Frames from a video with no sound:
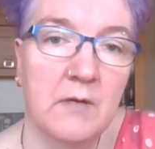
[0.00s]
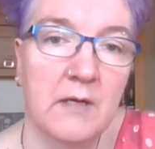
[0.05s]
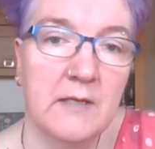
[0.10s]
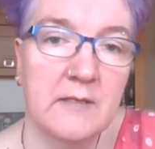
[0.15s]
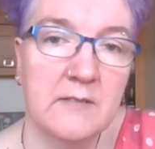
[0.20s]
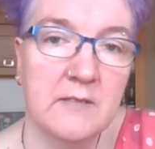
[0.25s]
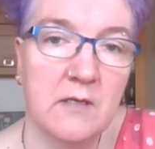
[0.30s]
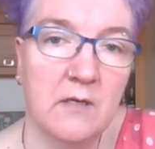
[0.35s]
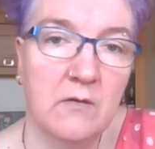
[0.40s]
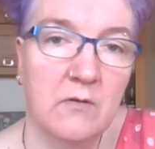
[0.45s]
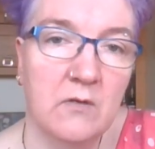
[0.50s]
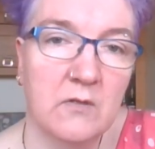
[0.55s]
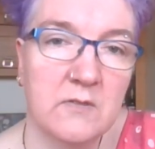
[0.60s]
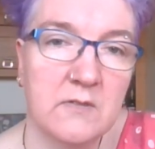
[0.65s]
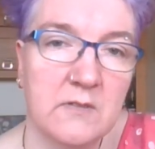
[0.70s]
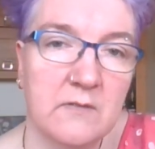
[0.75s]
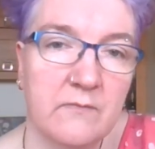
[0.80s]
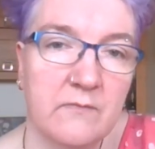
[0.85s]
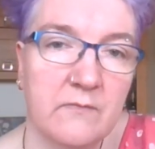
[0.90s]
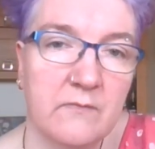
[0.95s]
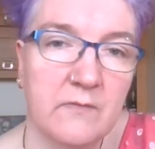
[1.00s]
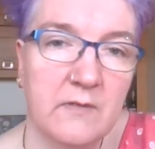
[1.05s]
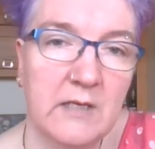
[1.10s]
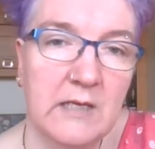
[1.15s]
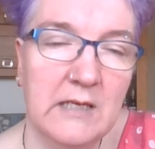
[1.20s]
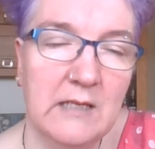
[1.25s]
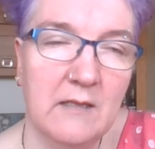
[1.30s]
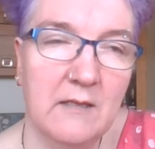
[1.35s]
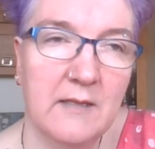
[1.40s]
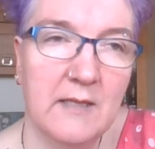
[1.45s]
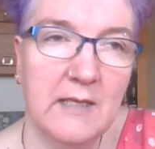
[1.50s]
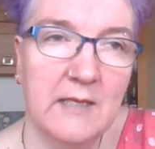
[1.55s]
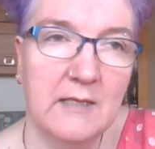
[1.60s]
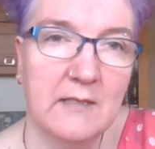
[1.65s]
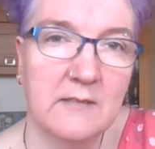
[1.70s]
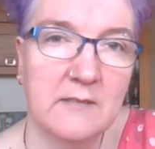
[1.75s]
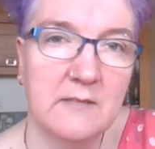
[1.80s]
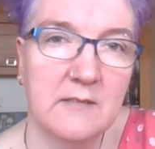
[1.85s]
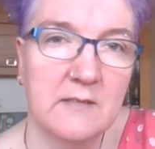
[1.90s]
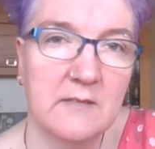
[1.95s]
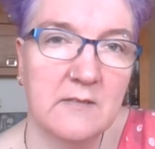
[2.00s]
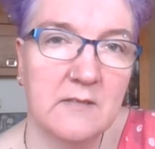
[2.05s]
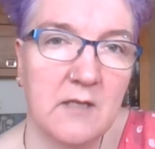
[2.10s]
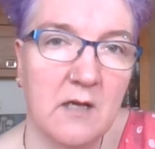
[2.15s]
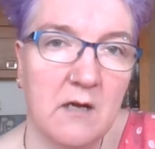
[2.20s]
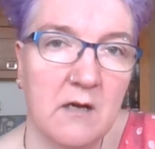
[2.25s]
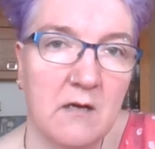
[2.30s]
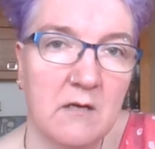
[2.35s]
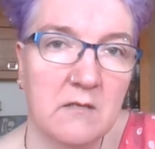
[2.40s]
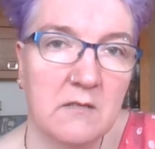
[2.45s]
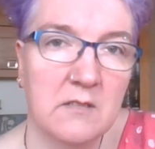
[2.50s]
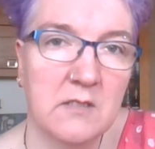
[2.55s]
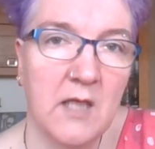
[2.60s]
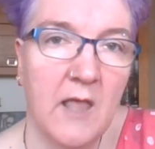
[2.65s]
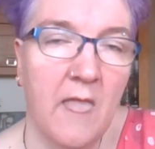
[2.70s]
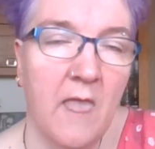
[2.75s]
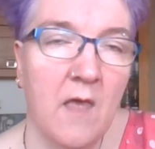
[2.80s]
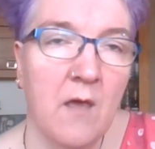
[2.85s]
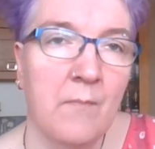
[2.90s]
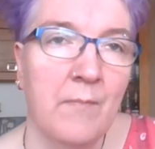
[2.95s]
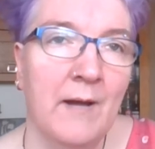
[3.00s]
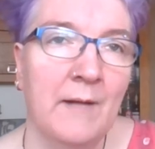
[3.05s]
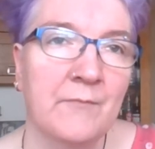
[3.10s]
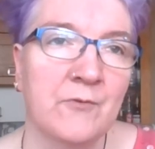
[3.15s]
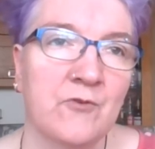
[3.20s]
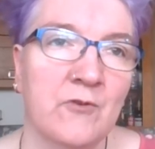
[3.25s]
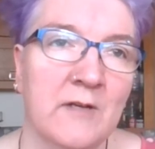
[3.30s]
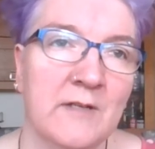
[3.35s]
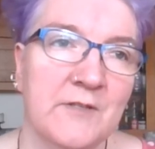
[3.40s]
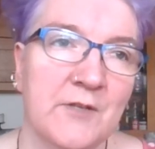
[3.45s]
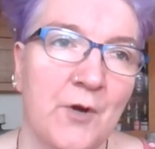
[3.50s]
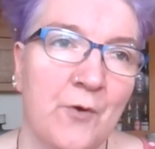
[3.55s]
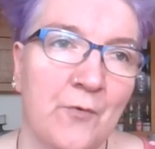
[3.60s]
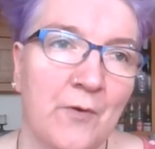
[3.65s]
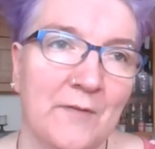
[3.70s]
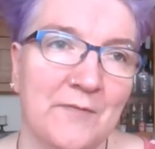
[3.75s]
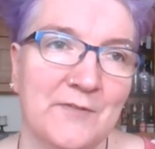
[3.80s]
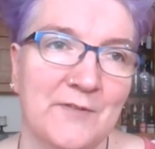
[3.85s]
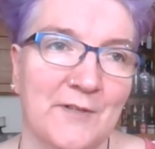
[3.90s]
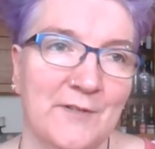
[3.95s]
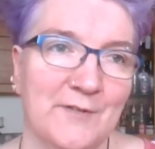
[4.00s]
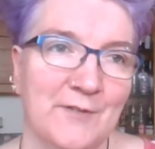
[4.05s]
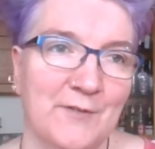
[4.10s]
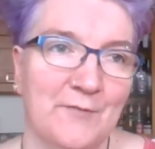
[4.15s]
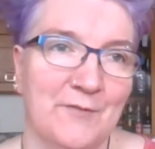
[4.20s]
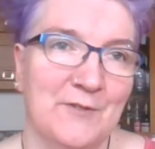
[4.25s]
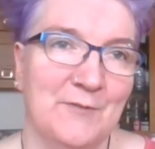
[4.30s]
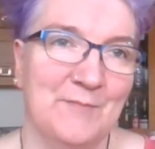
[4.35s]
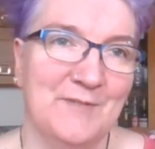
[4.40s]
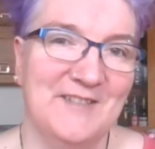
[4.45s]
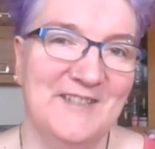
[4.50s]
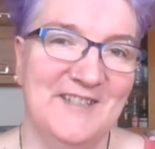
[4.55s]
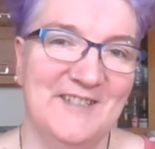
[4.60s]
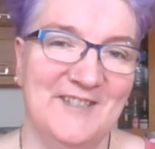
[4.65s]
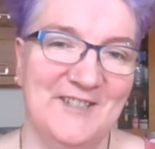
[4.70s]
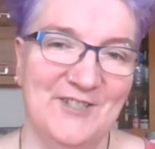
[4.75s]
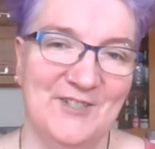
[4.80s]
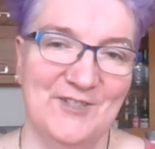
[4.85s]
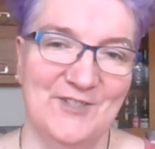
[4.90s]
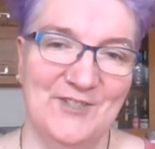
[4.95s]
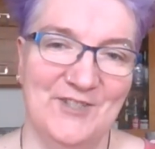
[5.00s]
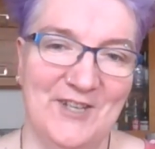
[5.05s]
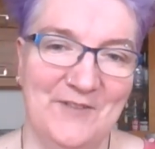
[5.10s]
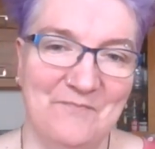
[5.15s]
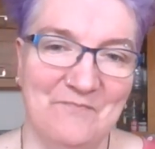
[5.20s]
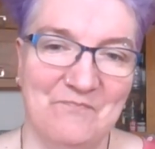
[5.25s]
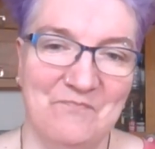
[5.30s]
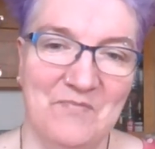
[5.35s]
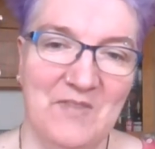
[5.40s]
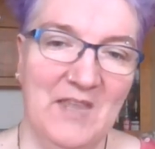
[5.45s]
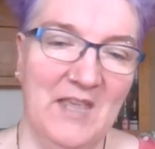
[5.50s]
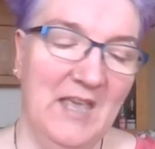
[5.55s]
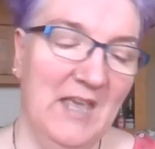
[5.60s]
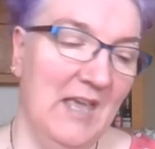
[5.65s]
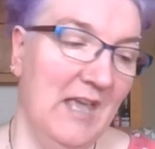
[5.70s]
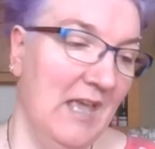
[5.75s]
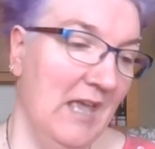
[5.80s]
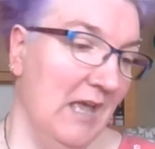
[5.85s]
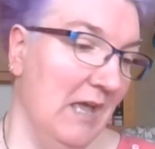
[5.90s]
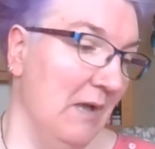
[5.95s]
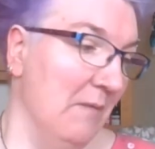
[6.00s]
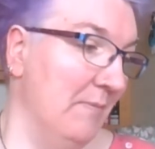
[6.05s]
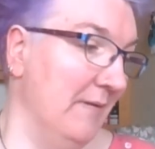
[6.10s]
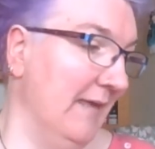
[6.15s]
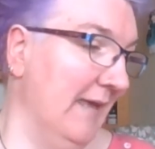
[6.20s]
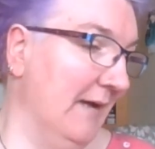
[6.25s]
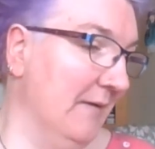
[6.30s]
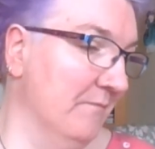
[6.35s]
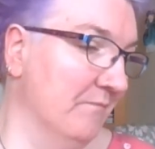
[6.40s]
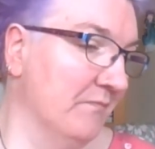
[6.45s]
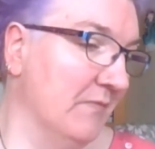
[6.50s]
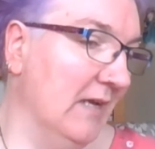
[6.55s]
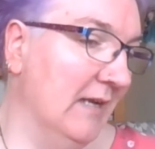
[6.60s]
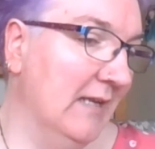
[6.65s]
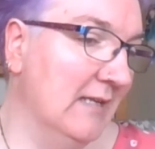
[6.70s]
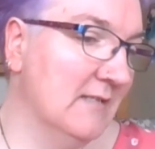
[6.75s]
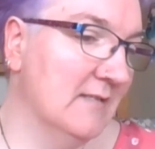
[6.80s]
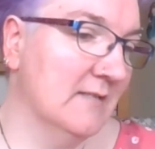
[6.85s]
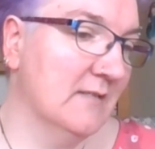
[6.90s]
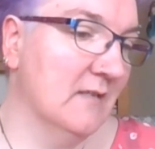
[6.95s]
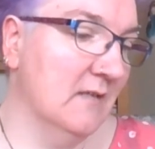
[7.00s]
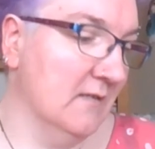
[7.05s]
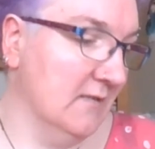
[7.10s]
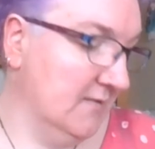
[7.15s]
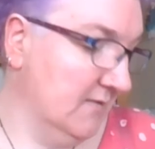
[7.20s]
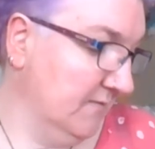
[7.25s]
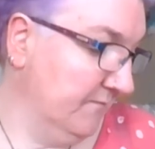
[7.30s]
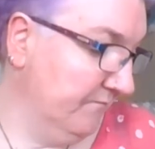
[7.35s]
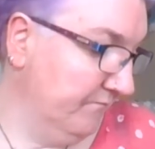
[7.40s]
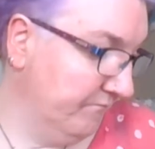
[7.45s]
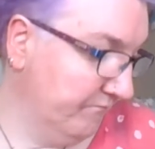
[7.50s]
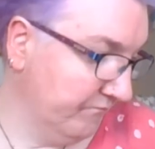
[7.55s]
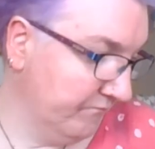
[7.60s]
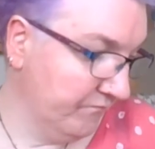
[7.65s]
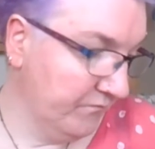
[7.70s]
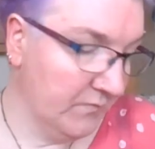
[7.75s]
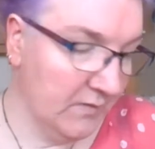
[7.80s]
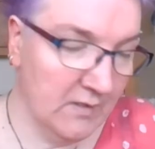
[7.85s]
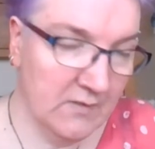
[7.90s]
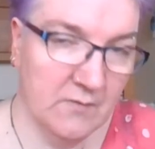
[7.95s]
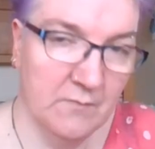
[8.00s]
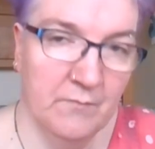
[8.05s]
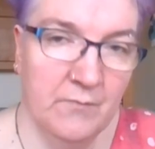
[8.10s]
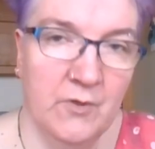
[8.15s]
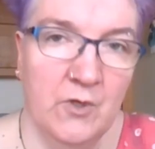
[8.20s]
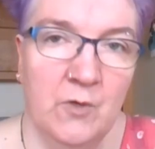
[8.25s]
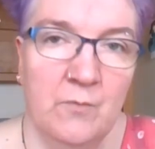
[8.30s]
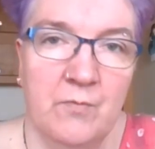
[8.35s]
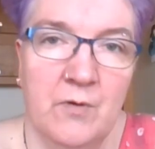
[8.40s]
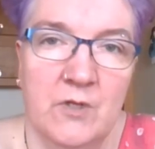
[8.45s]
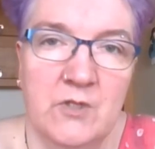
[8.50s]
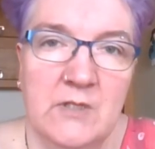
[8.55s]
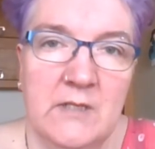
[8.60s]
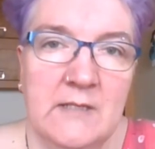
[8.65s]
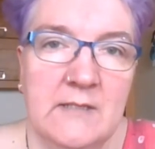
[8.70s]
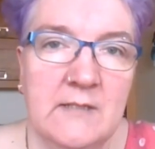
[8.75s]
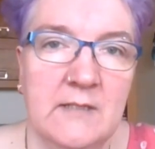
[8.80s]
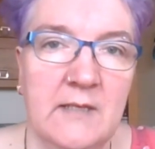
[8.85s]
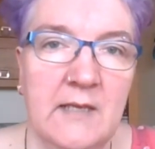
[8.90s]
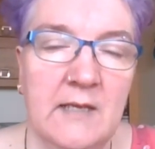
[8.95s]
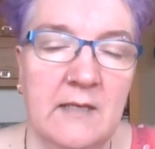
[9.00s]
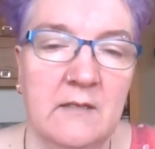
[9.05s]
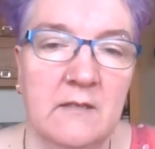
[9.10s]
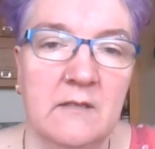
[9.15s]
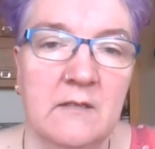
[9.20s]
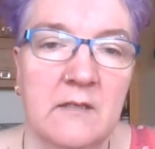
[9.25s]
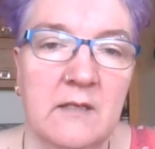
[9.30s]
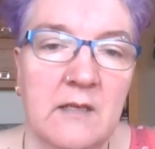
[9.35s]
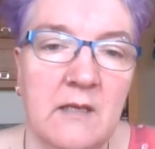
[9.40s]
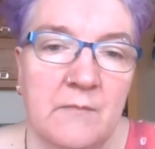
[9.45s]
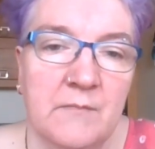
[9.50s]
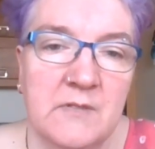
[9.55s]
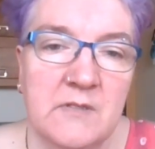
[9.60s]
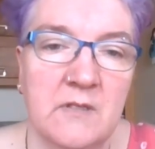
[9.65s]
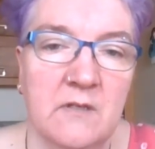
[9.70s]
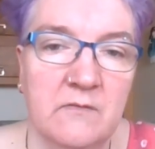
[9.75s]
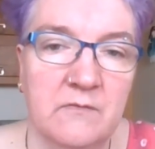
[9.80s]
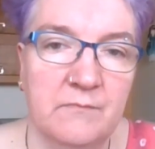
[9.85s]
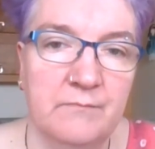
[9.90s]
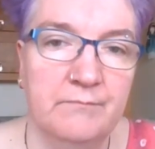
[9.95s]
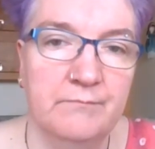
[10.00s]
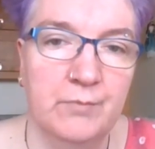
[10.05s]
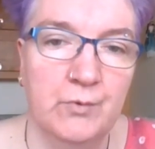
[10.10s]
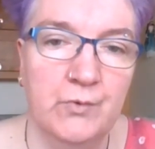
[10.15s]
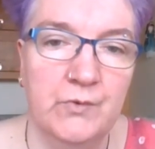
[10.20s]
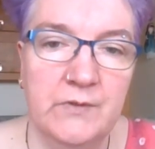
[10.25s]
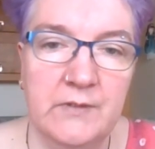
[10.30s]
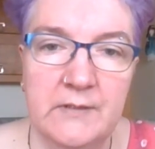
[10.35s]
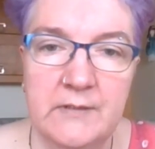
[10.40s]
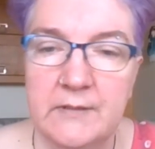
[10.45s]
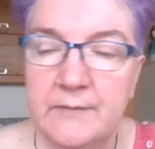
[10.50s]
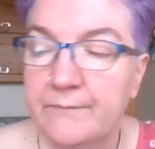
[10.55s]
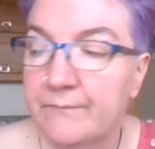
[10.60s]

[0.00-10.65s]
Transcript: So lots of little things to start, but I'm trying to hold off starting Christmas knitting just yet. But yeah, I need to start some new projects and get myself boosted.